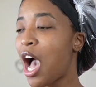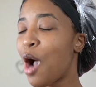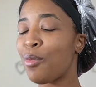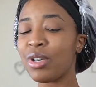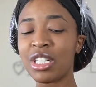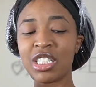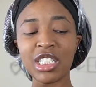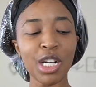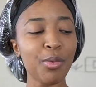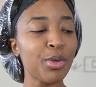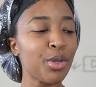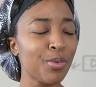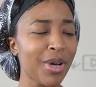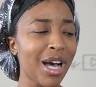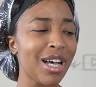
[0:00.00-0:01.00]
I want to share with
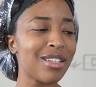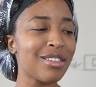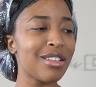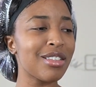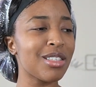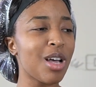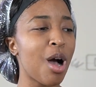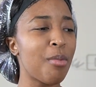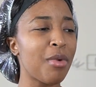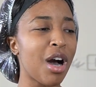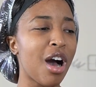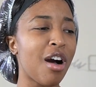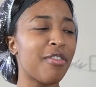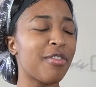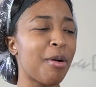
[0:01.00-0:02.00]
you guys some
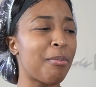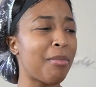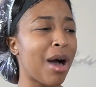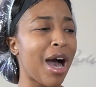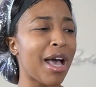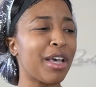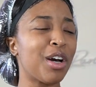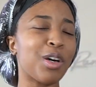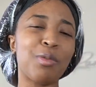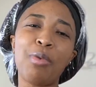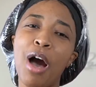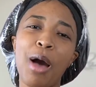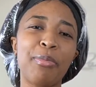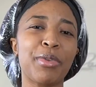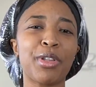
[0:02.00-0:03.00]
of my
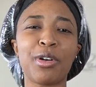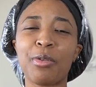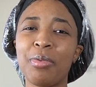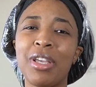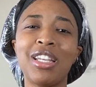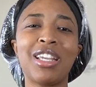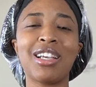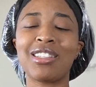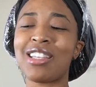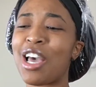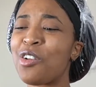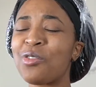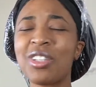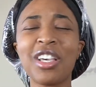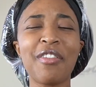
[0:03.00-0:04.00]
unpopular opinions. I
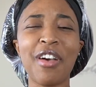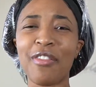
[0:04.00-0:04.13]
don't think I've